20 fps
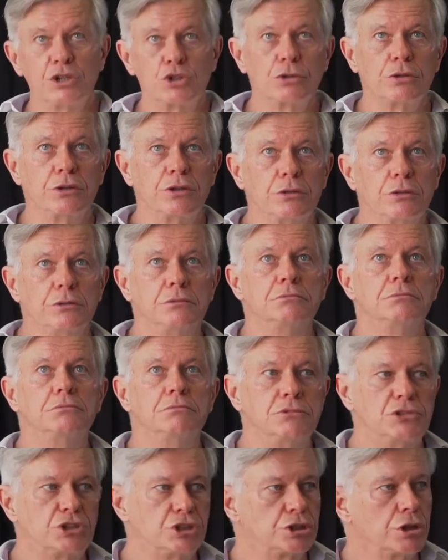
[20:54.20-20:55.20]
sure you
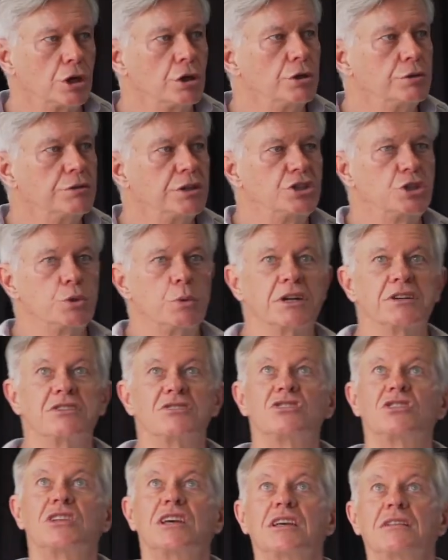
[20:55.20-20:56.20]
show that you
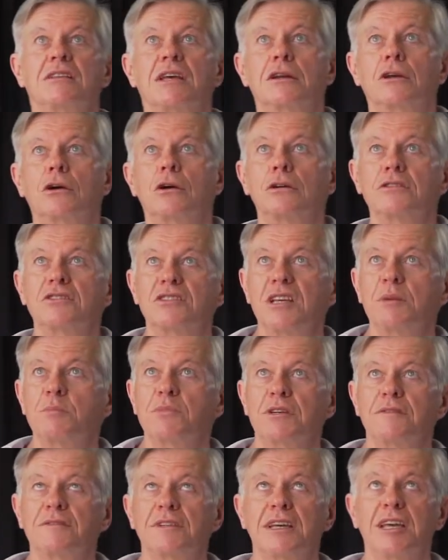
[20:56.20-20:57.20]
understand that concept
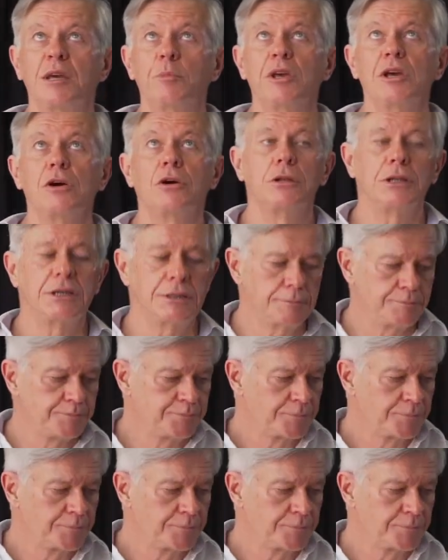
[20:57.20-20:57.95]
of the hemiola.